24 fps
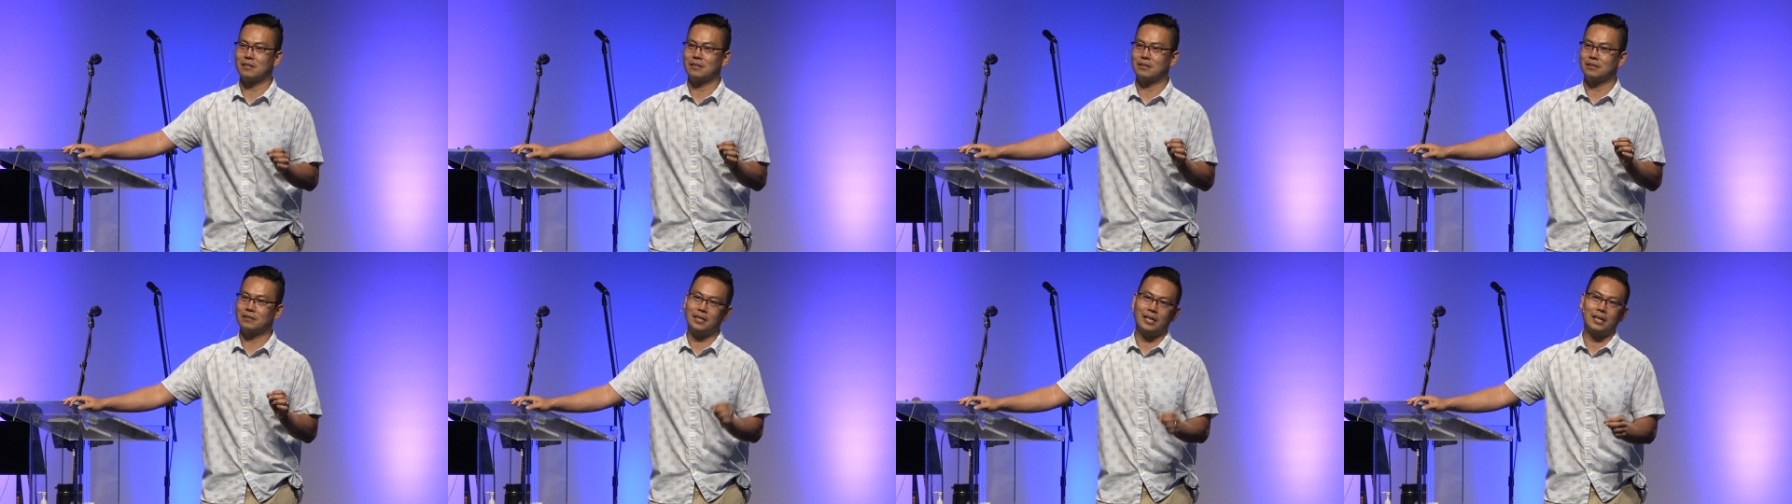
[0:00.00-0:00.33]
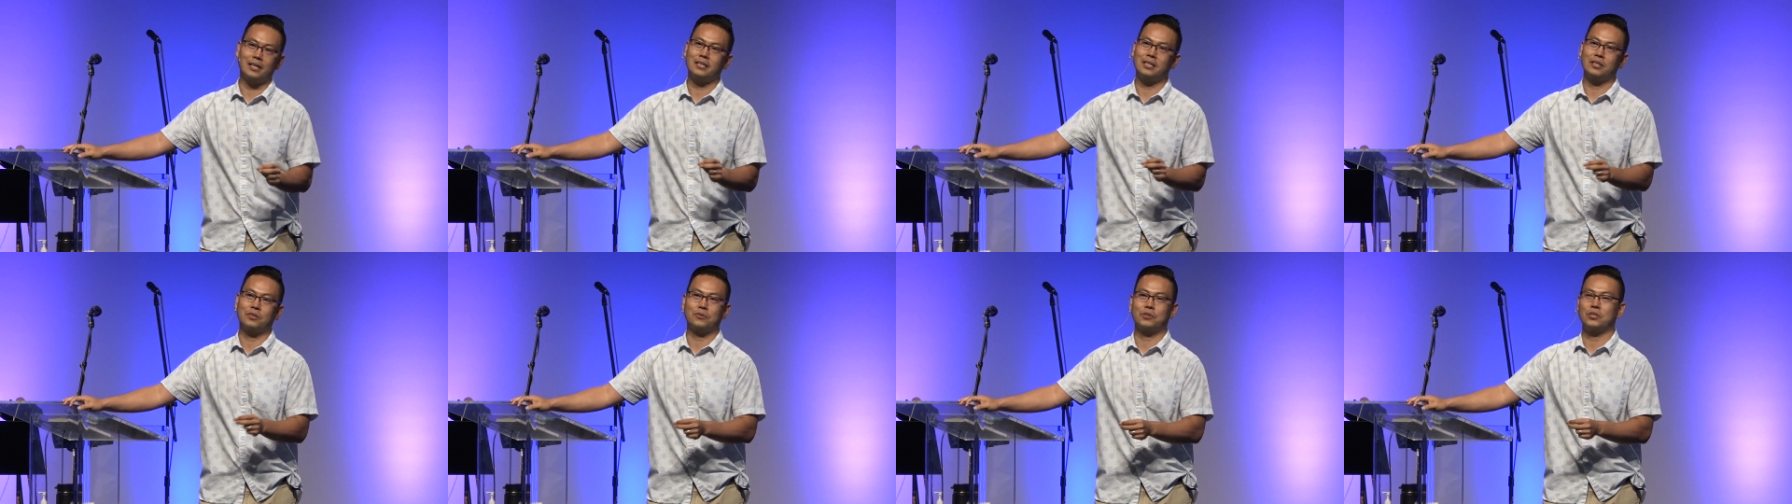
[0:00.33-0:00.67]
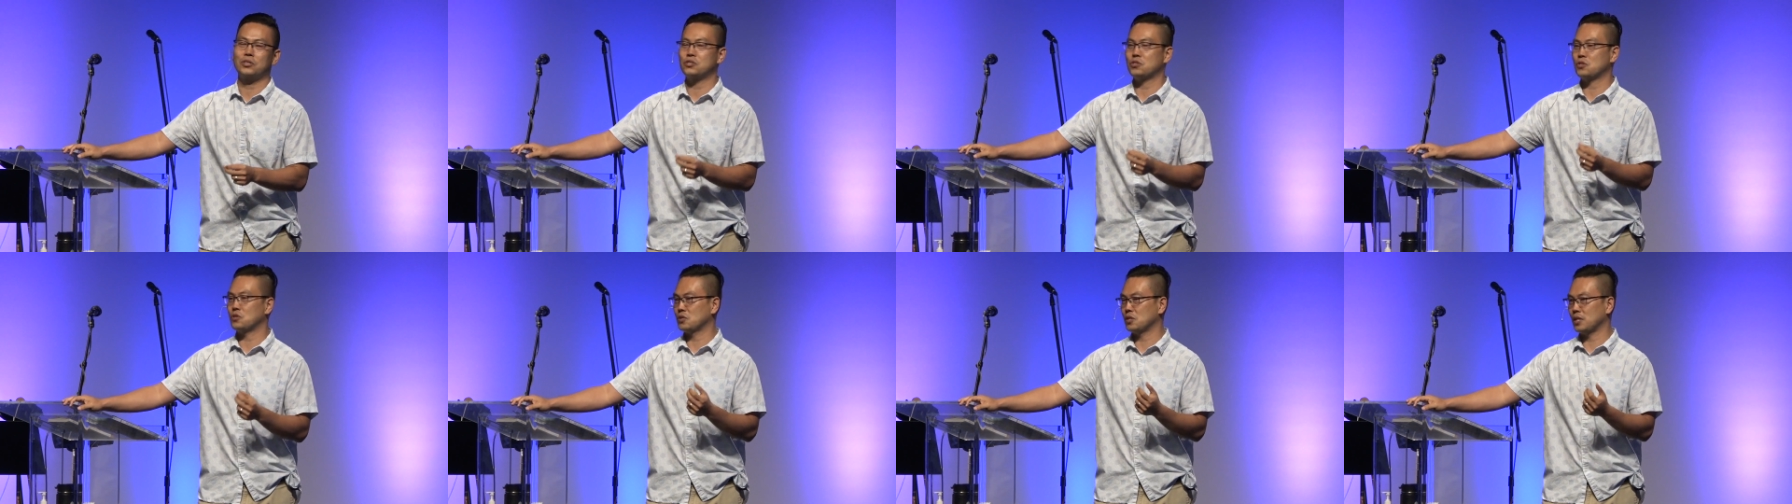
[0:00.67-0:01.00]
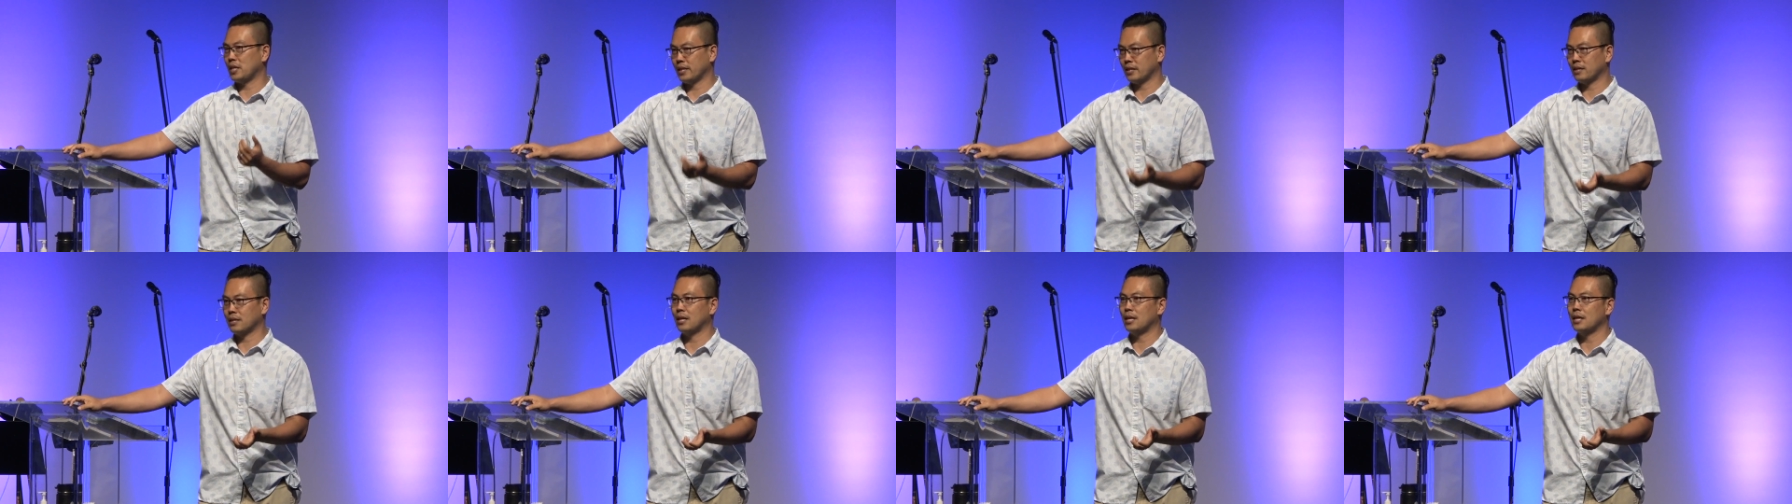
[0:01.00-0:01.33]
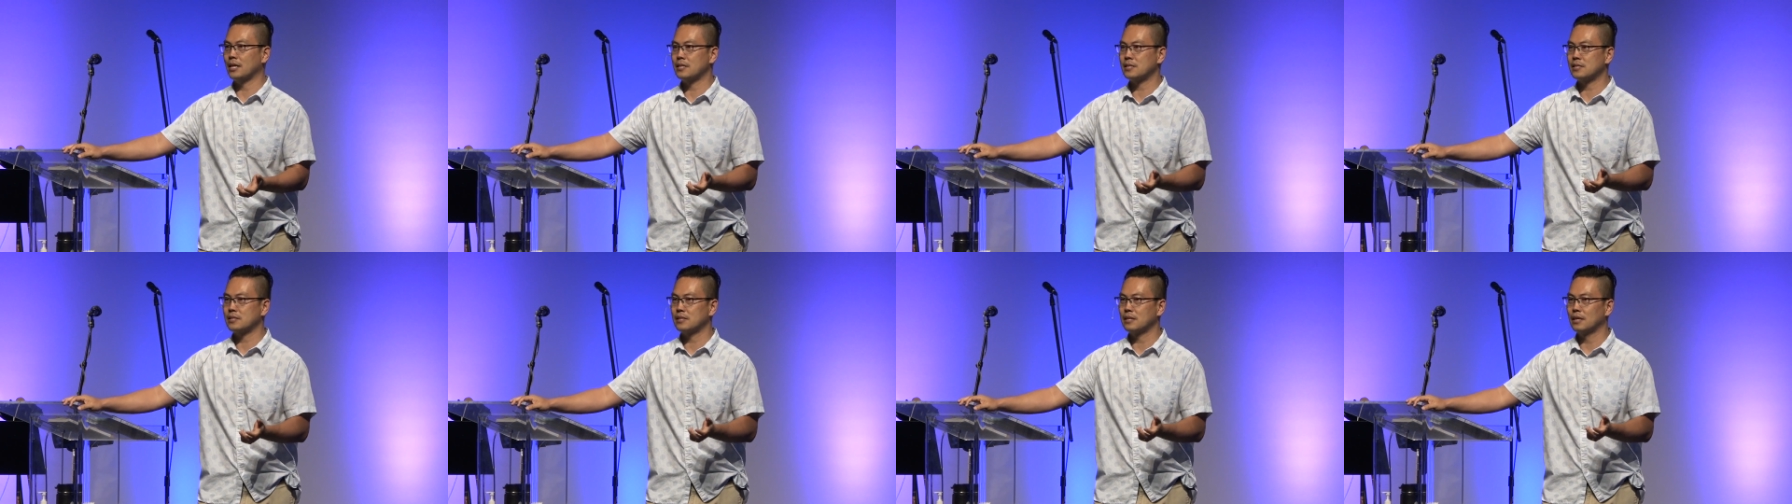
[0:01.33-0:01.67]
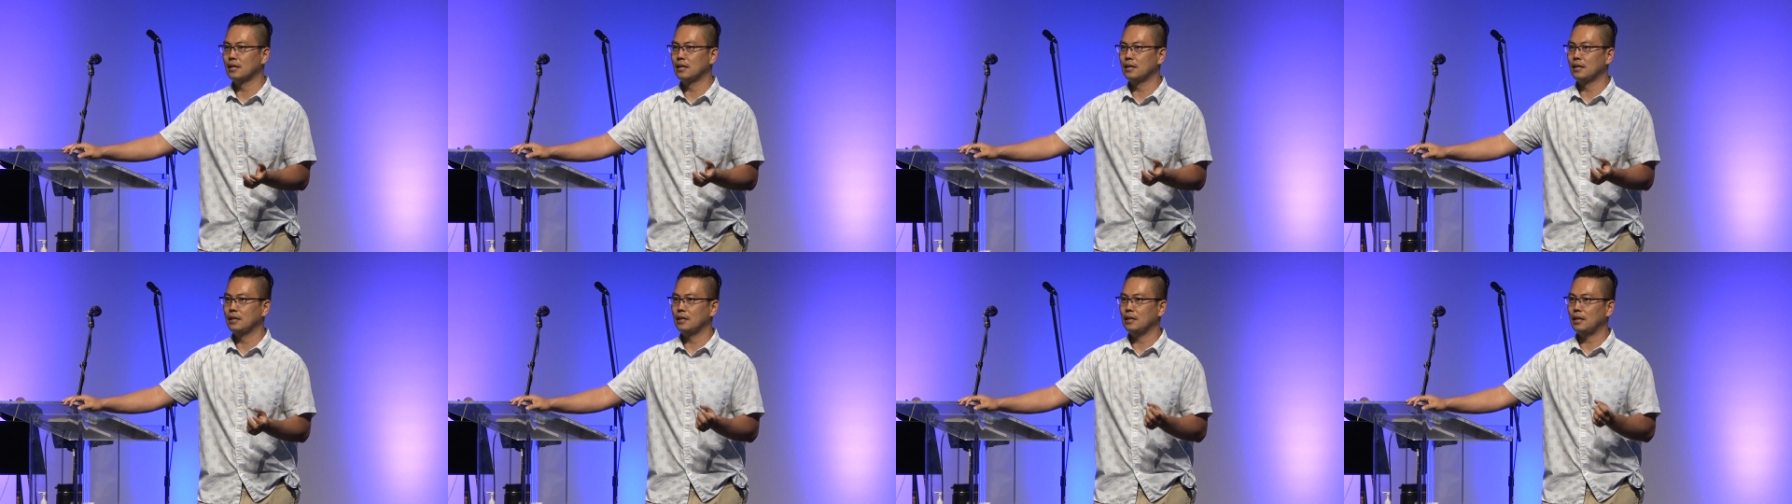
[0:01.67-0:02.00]
tiny creatures like us
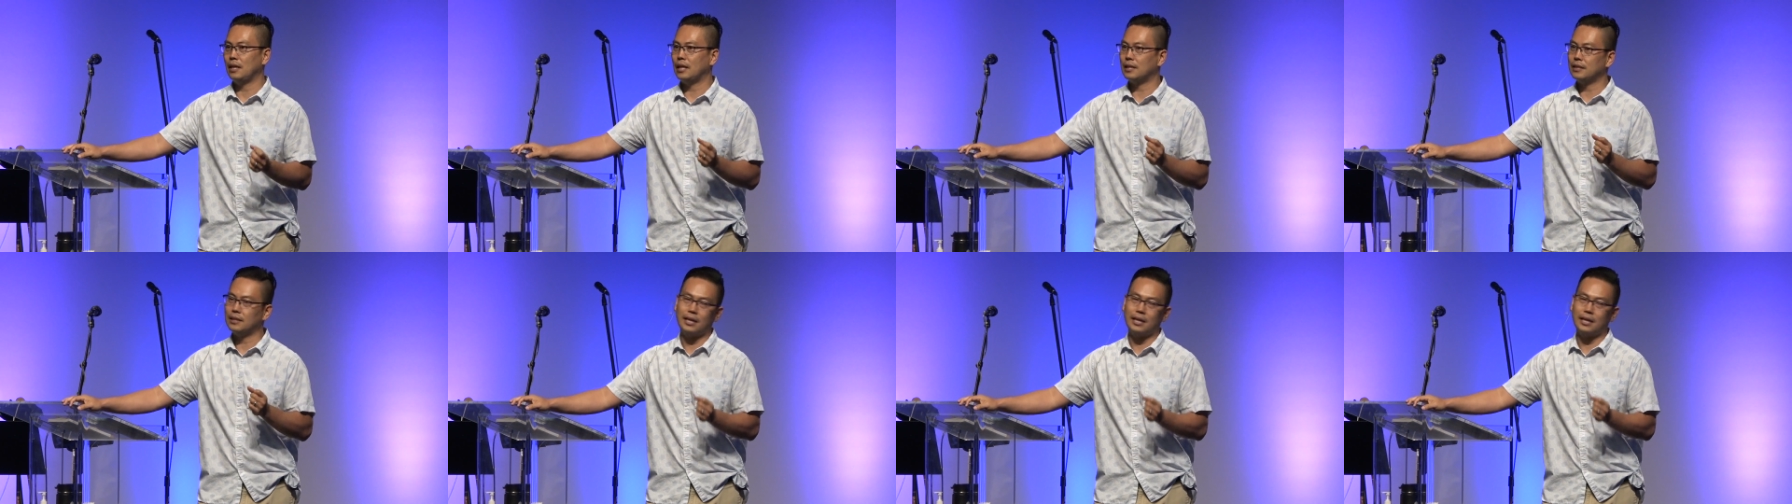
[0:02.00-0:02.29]
and